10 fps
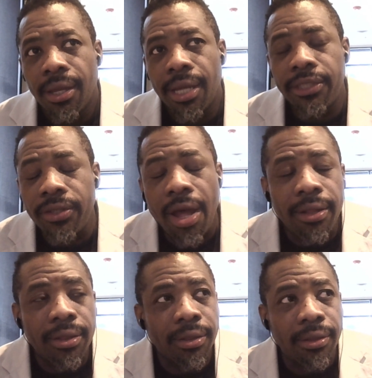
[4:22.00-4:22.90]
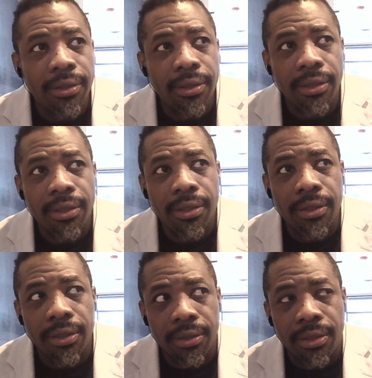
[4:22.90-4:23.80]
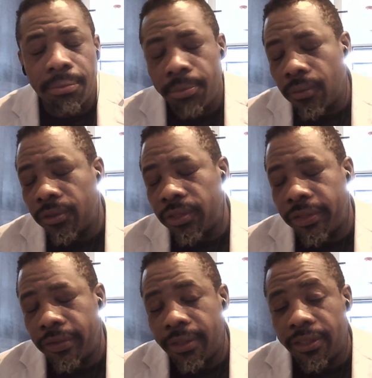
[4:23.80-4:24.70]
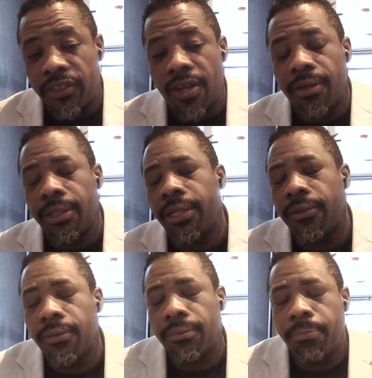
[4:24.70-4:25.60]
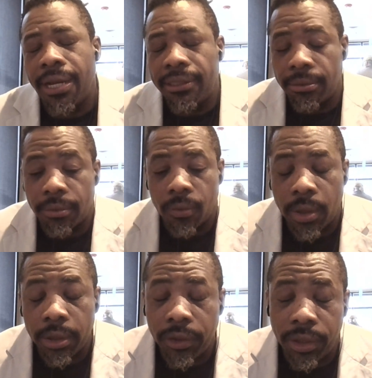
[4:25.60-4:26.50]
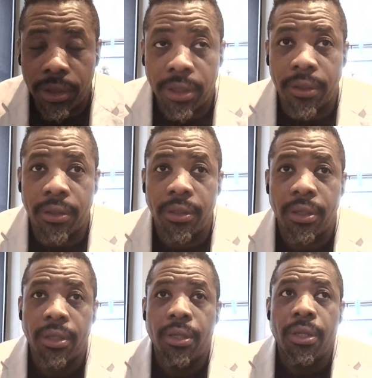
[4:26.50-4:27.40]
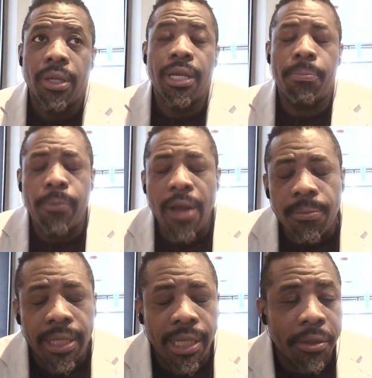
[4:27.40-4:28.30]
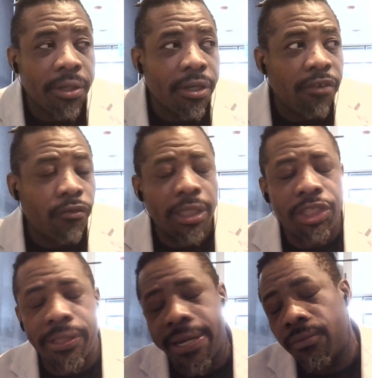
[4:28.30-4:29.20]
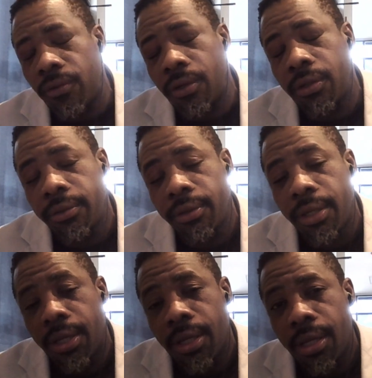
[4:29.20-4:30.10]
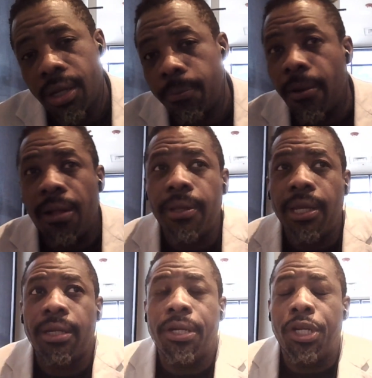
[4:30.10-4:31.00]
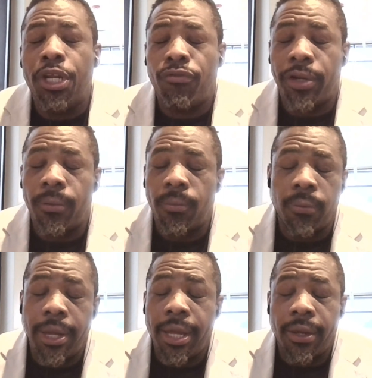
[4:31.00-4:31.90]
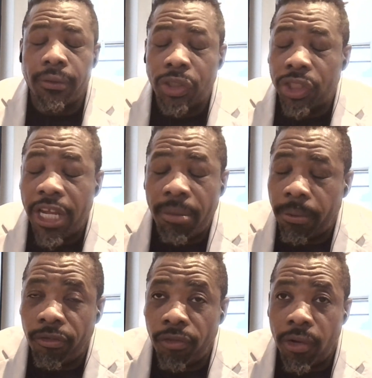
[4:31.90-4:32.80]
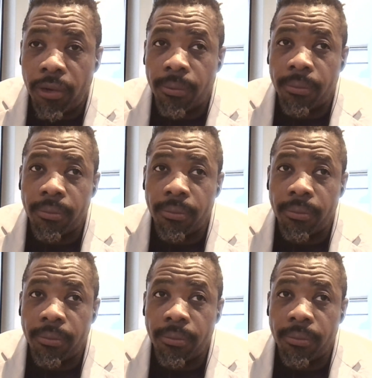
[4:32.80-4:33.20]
it's not the music or the song that you'd possibly want to hear. It probably in a different genre. It probably in a different way or shape or form.